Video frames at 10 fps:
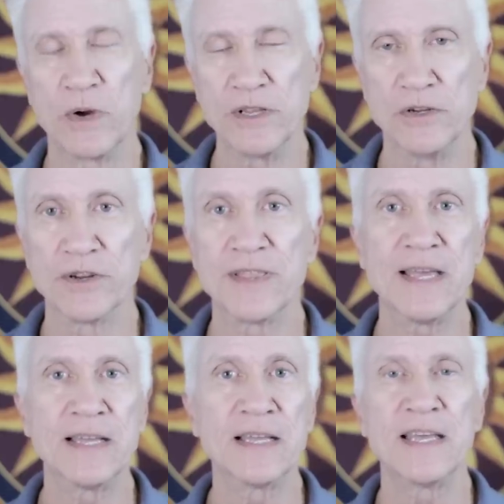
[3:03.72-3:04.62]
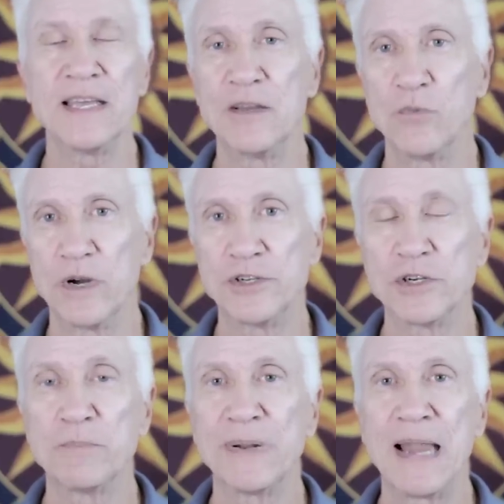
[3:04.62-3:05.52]
what you're thinking, what
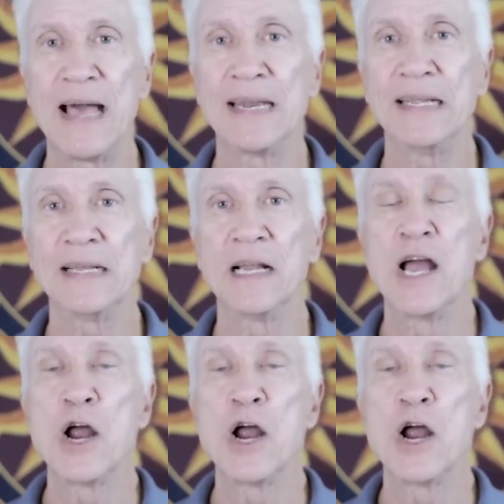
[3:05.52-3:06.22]
you're planning,